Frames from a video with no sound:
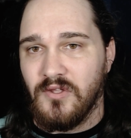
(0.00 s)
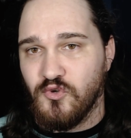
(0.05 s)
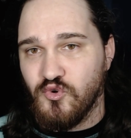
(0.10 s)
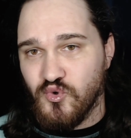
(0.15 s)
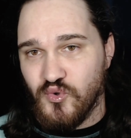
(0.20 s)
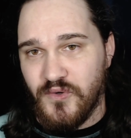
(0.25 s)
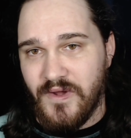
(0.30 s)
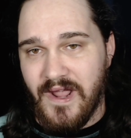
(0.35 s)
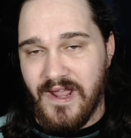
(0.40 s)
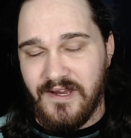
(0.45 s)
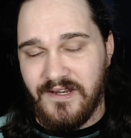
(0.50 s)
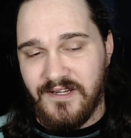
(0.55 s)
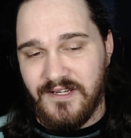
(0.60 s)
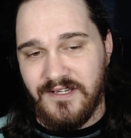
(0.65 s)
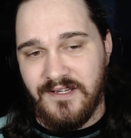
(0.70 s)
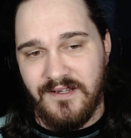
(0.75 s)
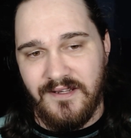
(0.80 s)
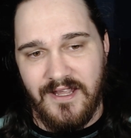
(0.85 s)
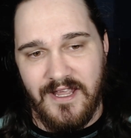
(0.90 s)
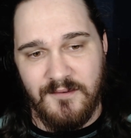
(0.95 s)

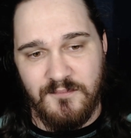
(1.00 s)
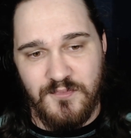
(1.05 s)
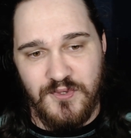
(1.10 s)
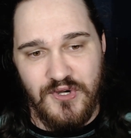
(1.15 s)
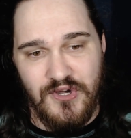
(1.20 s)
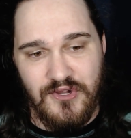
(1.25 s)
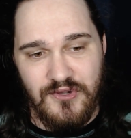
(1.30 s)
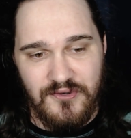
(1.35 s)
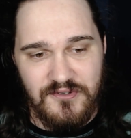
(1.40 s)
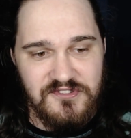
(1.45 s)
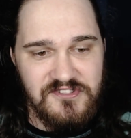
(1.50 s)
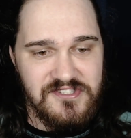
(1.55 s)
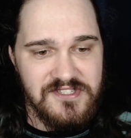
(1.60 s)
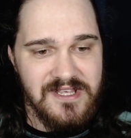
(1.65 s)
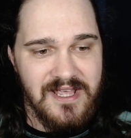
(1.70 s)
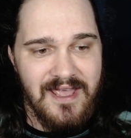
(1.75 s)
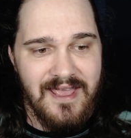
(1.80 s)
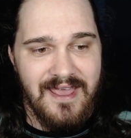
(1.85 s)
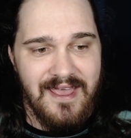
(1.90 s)
created and produced.